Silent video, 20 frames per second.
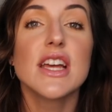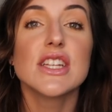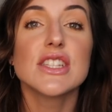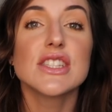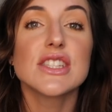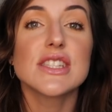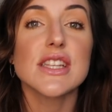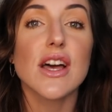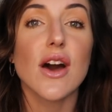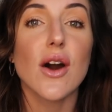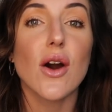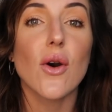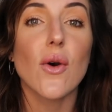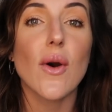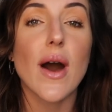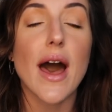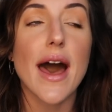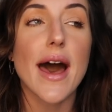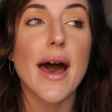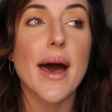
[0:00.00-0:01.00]

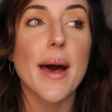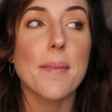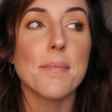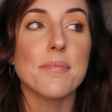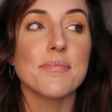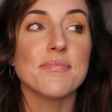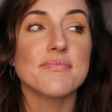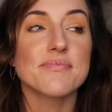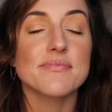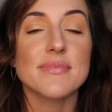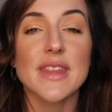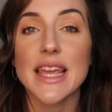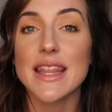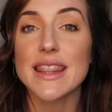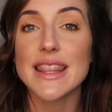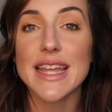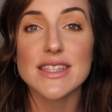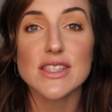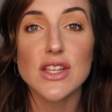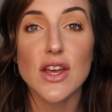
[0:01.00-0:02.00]
So um,
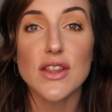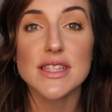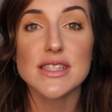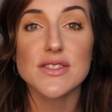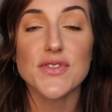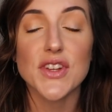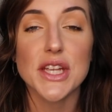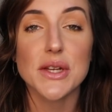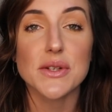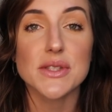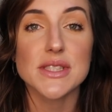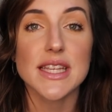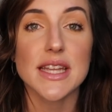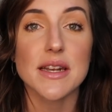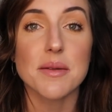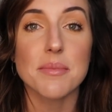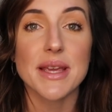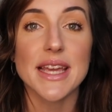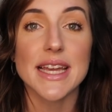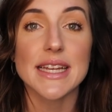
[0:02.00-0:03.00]
that's all this video is
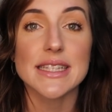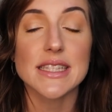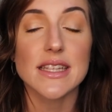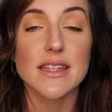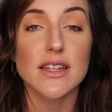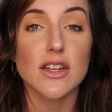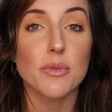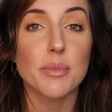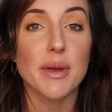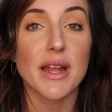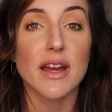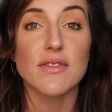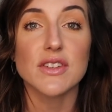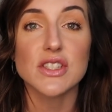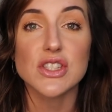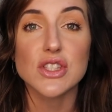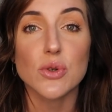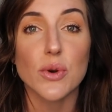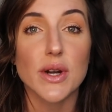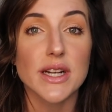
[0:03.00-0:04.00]
going to be is a little bit of
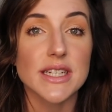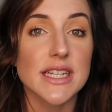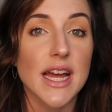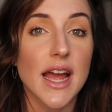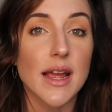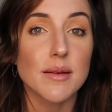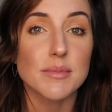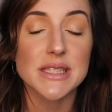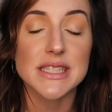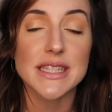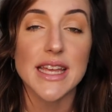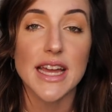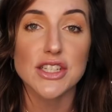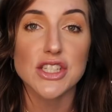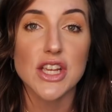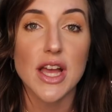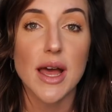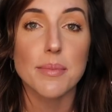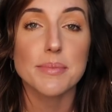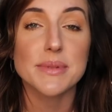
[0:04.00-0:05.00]
a story time
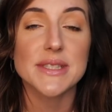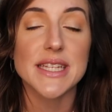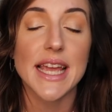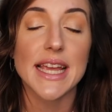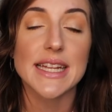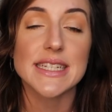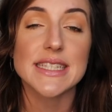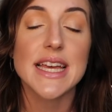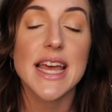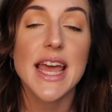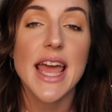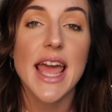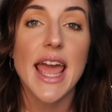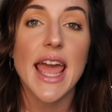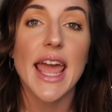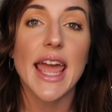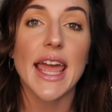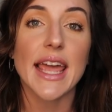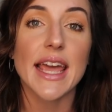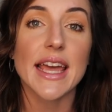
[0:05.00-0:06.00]
slash update
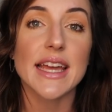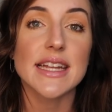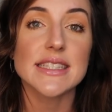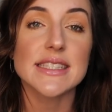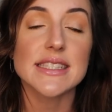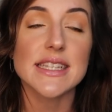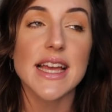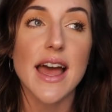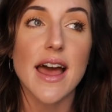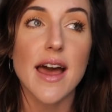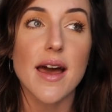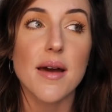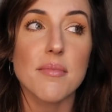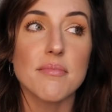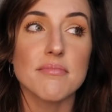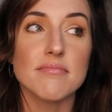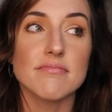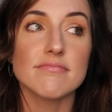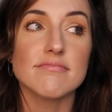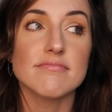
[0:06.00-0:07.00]
and
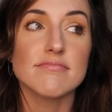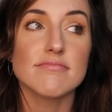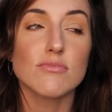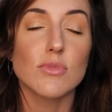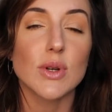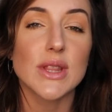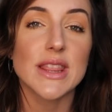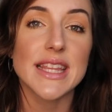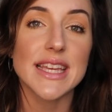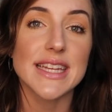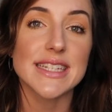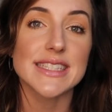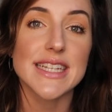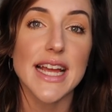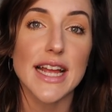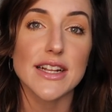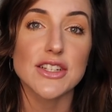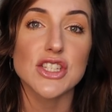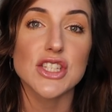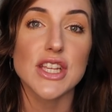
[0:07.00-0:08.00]
um, with the
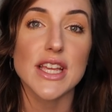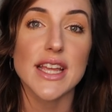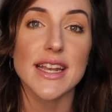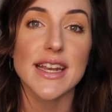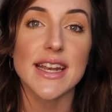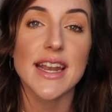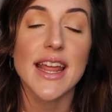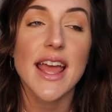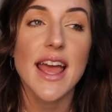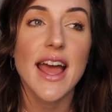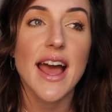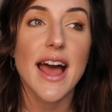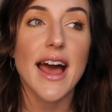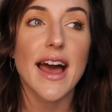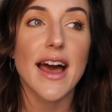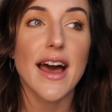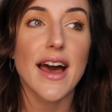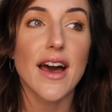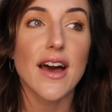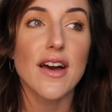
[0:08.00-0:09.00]
intention
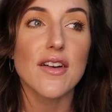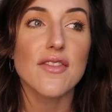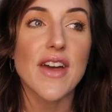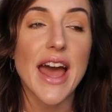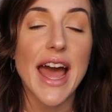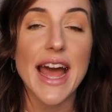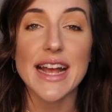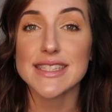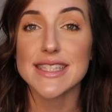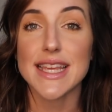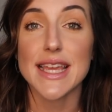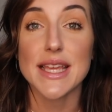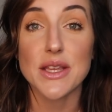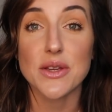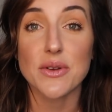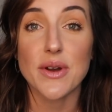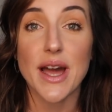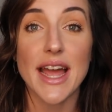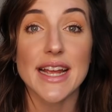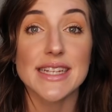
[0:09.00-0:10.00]
of asking
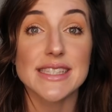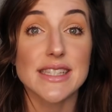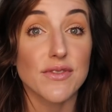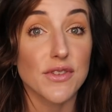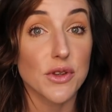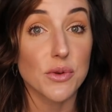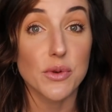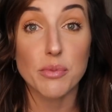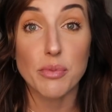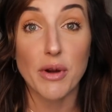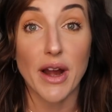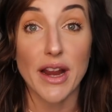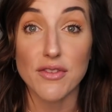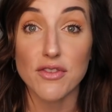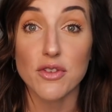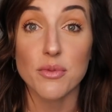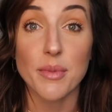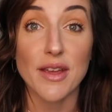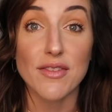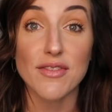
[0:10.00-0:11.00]
you guys if you would pray
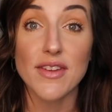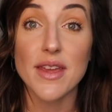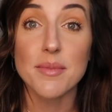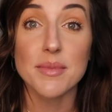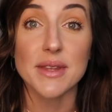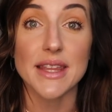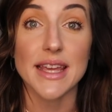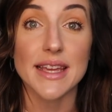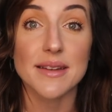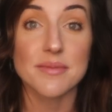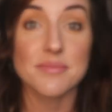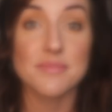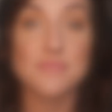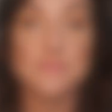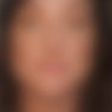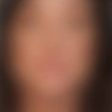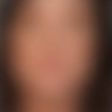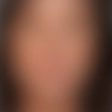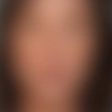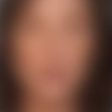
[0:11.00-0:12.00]
for my family. So
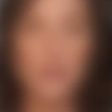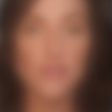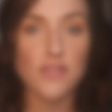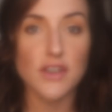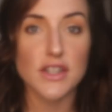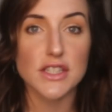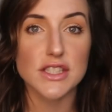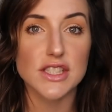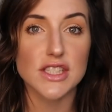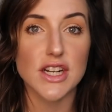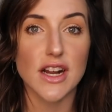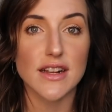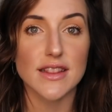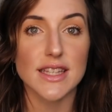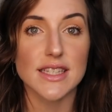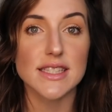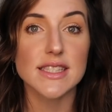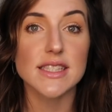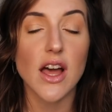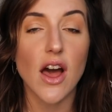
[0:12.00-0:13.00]
I want to first start
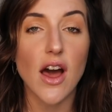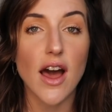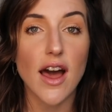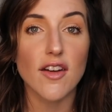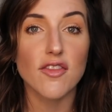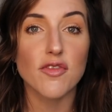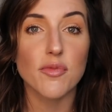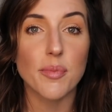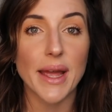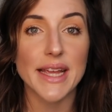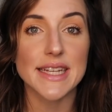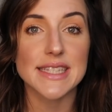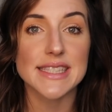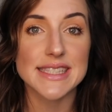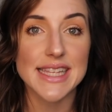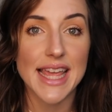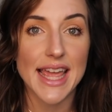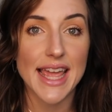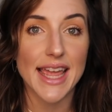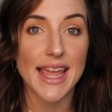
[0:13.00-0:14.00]
this off by
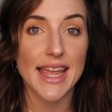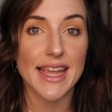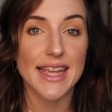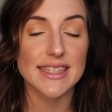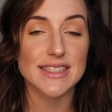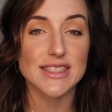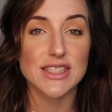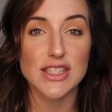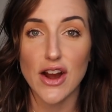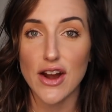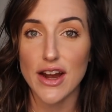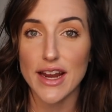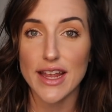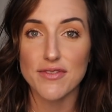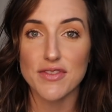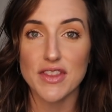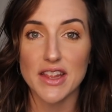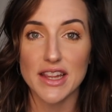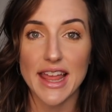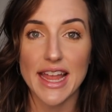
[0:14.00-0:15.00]
saying sorry
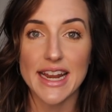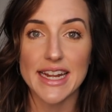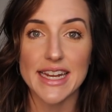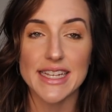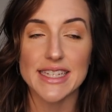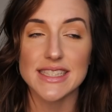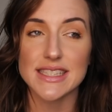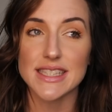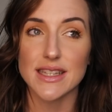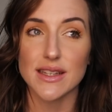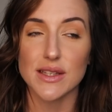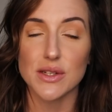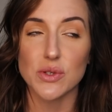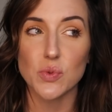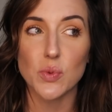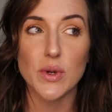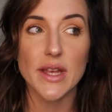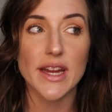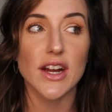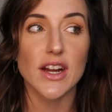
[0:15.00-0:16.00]
if the lighting is a little
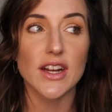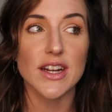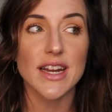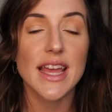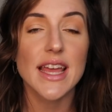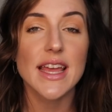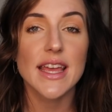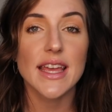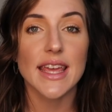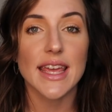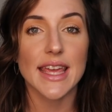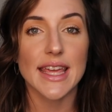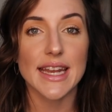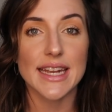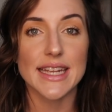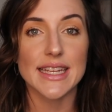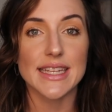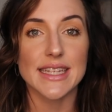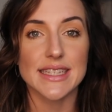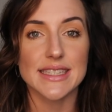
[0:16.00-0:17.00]
weird.
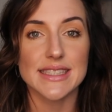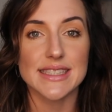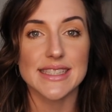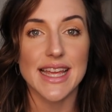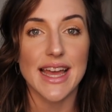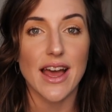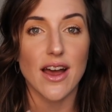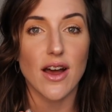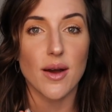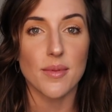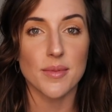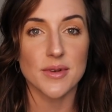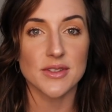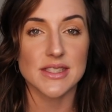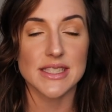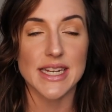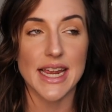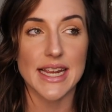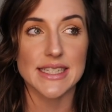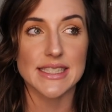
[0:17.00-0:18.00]
It is
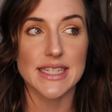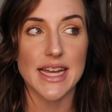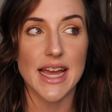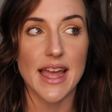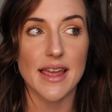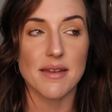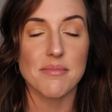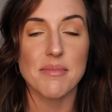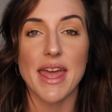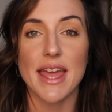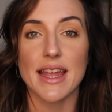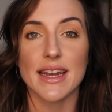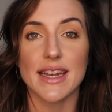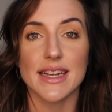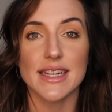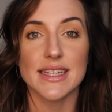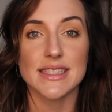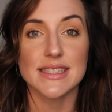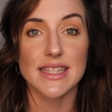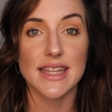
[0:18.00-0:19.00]
almost nighttime and
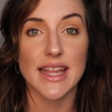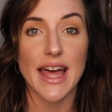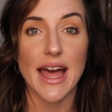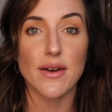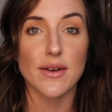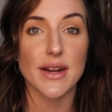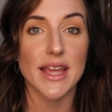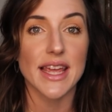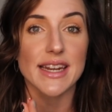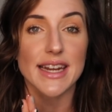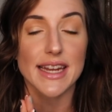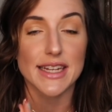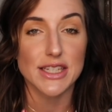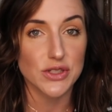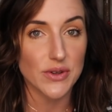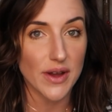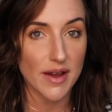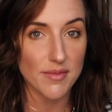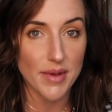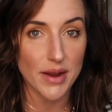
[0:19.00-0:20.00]
it is cloudy and I
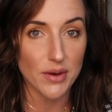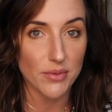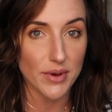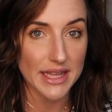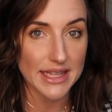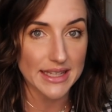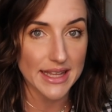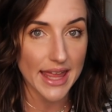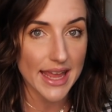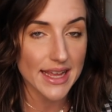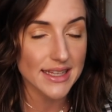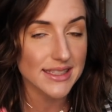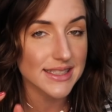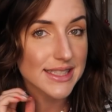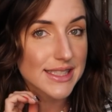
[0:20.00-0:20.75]
do have my ring light.